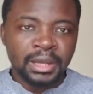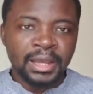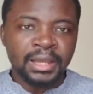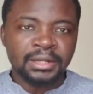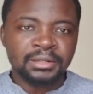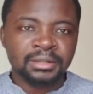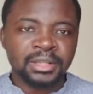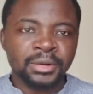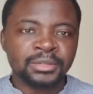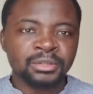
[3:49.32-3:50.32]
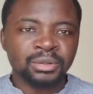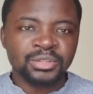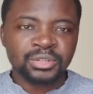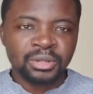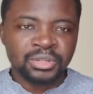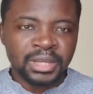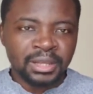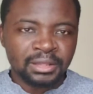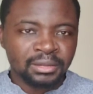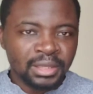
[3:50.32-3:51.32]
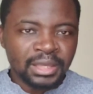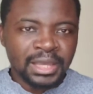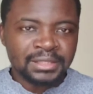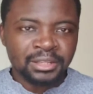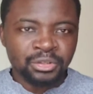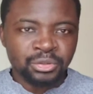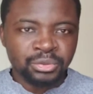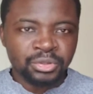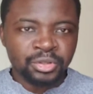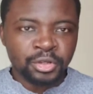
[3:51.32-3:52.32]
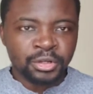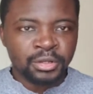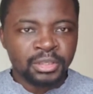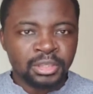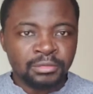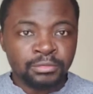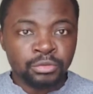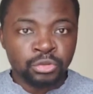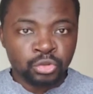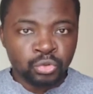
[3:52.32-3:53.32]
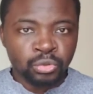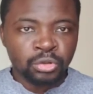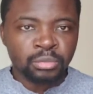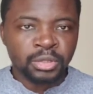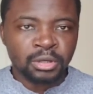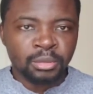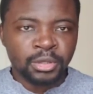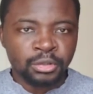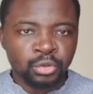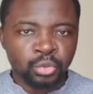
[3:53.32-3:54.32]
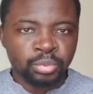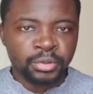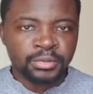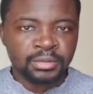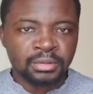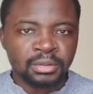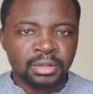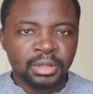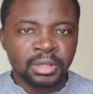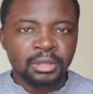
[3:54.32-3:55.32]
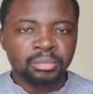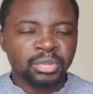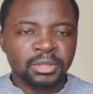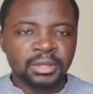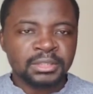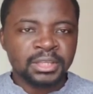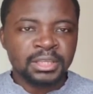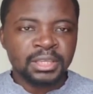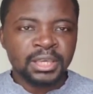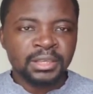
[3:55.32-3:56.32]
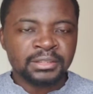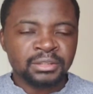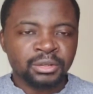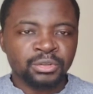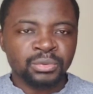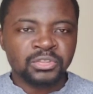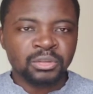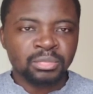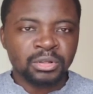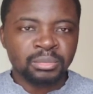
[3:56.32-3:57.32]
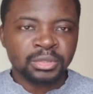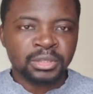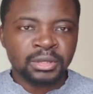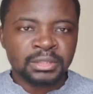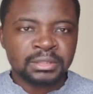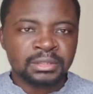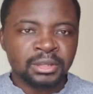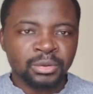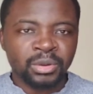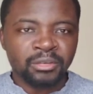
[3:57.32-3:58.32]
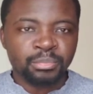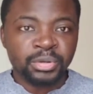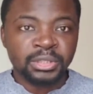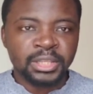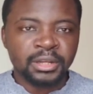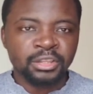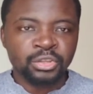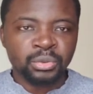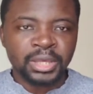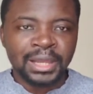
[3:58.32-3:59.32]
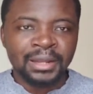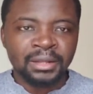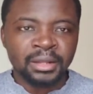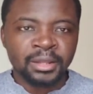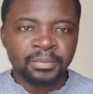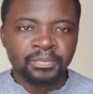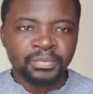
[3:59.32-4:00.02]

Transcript: And there is no such thing as a new year if you don't become a new person. Because a year is not new simply because we have printed a new calendar.